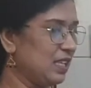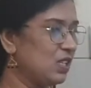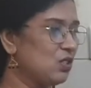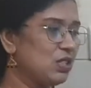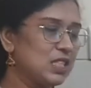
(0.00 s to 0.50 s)

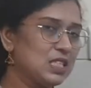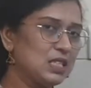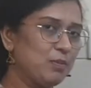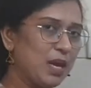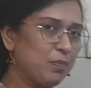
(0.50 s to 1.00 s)
So this is
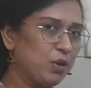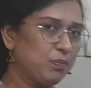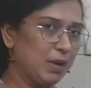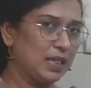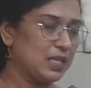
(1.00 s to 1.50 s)
the map
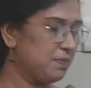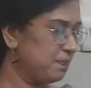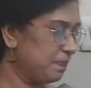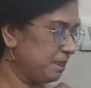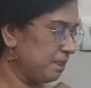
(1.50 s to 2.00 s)
of Maldives.
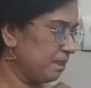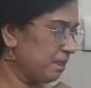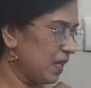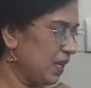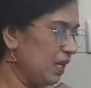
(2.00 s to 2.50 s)

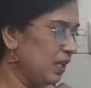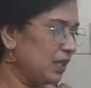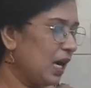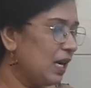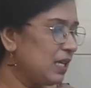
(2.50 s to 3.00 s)

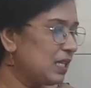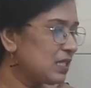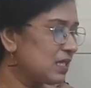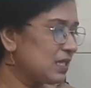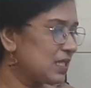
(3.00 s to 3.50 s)
The
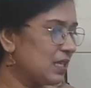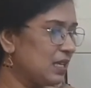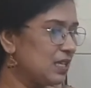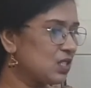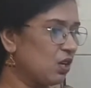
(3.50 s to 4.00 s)
earliest
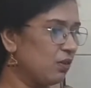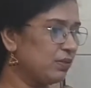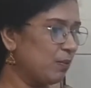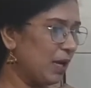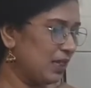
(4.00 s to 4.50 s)
settlers of
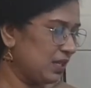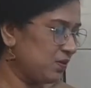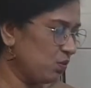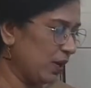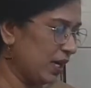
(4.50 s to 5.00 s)
the
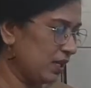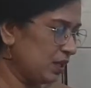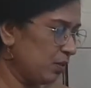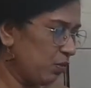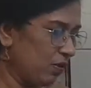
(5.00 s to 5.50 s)
Maldives were
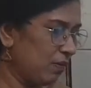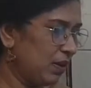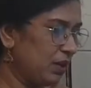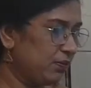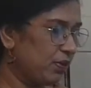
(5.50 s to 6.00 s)

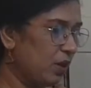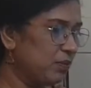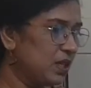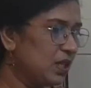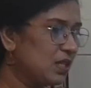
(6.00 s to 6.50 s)
probably
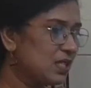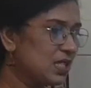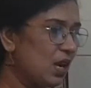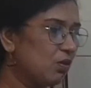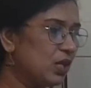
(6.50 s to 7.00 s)
from
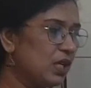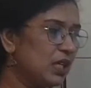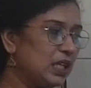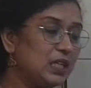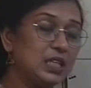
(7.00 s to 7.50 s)
southern
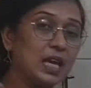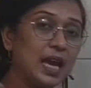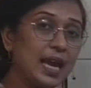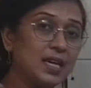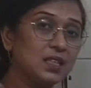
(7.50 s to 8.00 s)
India
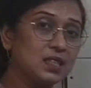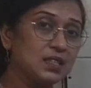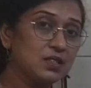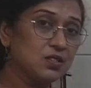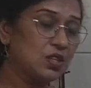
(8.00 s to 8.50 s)
and
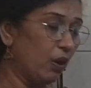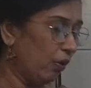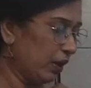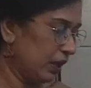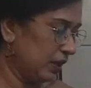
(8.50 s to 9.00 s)
Sri
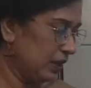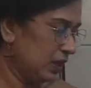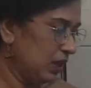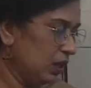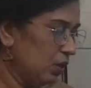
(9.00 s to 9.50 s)
Lanka,
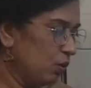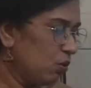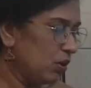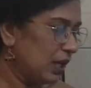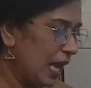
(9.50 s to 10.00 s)

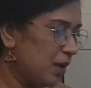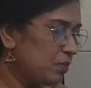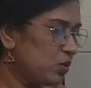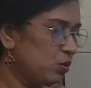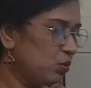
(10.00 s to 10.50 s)
who
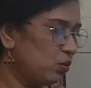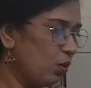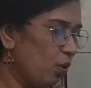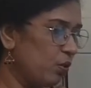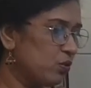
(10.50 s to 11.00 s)
came to
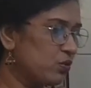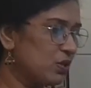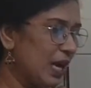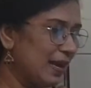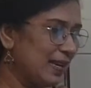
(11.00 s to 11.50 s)

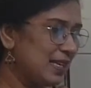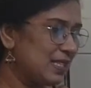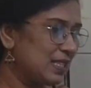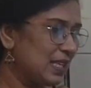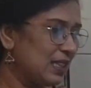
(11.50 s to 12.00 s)
those
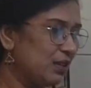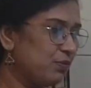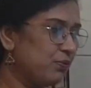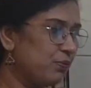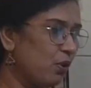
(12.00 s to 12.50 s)
islands in the
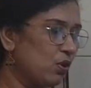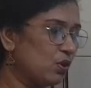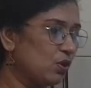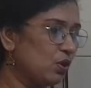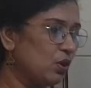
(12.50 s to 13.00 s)
4th
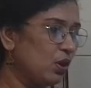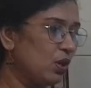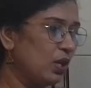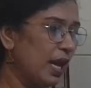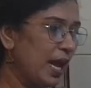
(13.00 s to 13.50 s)

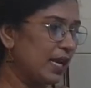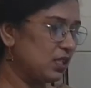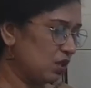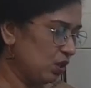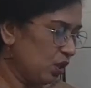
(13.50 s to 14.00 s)
and
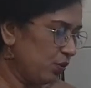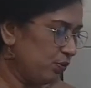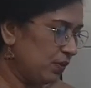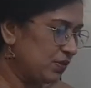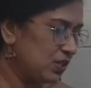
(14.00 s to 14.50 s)

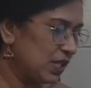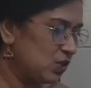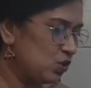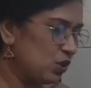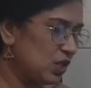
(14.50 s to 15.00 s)
5th
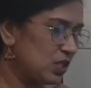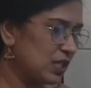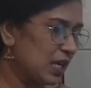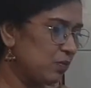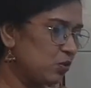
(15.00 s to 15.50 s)
centuries,
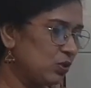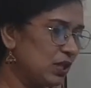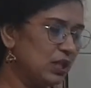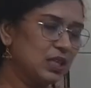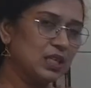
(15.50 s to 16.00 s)
came to the